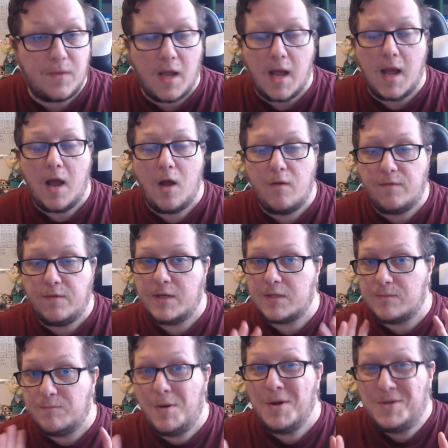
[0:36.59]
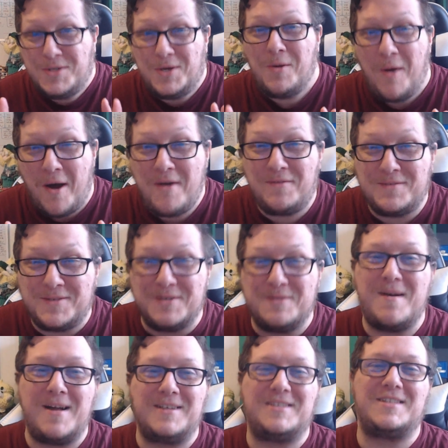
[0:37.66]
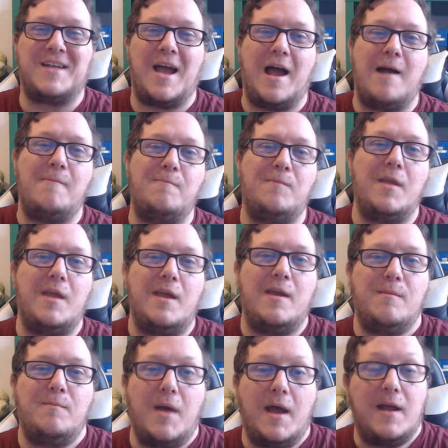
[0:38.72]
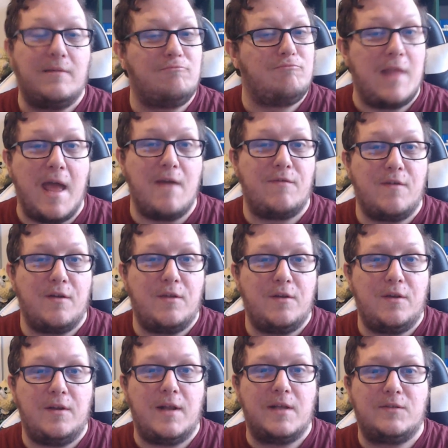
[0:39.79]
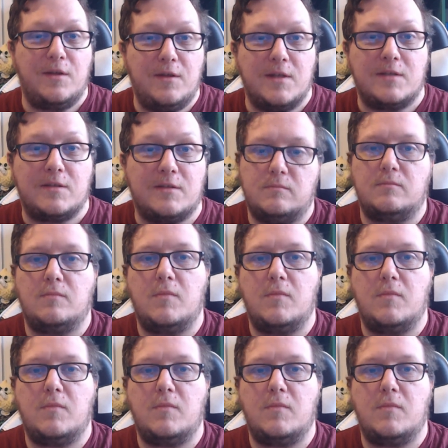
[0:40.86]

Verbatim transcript: Uh, hopefully it doesn't put you off too much. Um, but without further ado, let's do this.